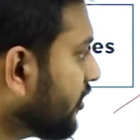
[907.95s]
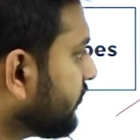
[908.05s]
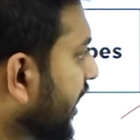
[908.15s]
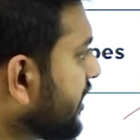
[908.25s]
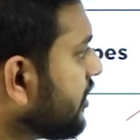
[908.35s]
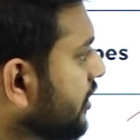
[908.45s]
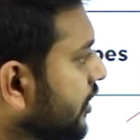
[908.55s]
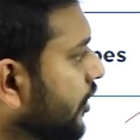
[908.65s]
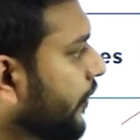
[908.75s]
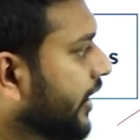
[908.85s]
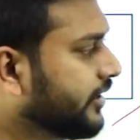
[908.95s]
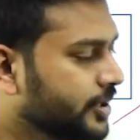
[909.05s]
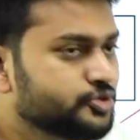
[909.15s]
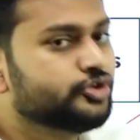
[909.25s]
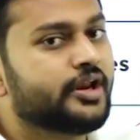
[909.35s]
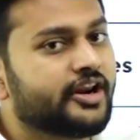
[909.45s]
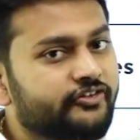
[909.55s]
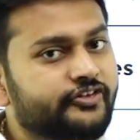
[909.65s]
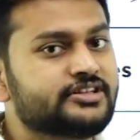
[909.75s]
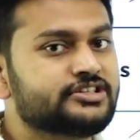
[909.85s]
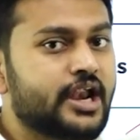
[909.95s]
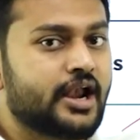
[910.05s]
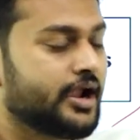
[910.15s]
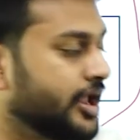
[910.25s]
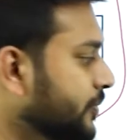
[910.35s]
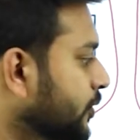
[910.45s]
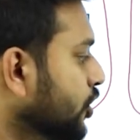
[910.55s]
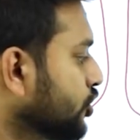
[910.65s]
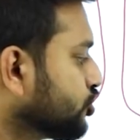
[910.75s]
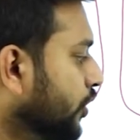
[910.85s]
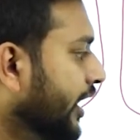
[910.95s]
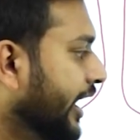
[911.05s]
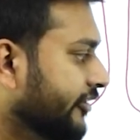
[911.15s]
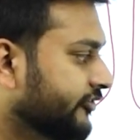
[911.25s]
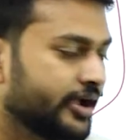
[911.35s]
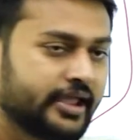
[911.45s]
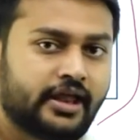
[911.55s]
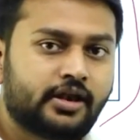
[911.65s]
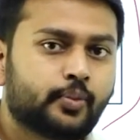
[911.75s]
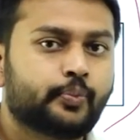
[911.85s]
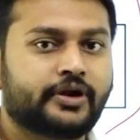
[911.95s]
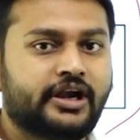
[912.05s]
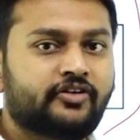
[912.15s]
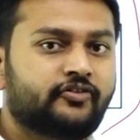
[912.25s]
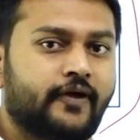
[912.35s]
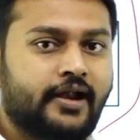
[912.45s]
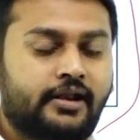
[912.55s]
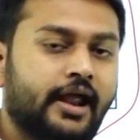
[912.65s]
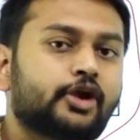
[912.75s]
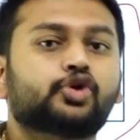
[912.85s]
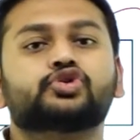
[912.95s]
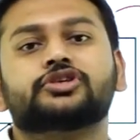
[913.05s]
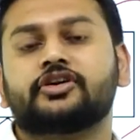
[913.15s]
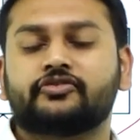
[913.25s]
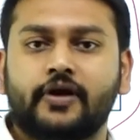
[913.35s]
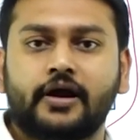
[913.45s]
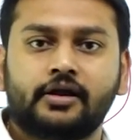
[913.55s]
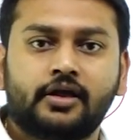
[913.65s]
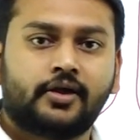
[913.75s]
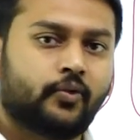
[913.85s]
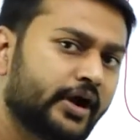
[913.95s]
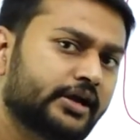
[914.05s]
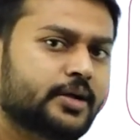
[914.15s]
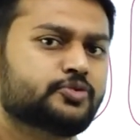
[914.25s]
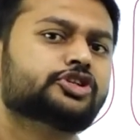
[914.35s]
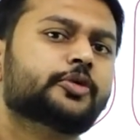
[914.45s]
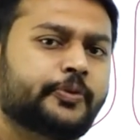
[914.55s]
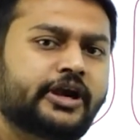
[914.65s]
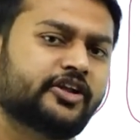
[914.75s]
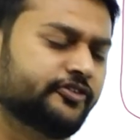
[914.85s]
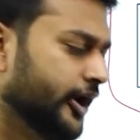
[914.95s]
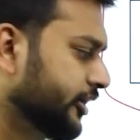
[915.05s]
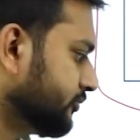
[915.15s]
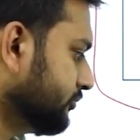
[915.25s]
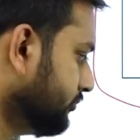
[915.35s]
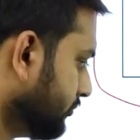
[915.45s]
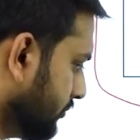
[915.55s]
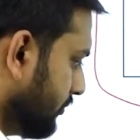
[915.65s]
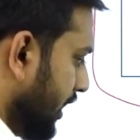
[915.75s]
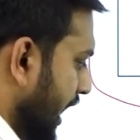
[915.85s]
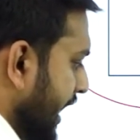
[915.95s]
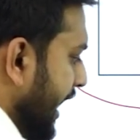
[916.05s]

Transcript: Fine. When it comes to the reference data type, so I have again predefined and user defined. When it comes to the predefined, I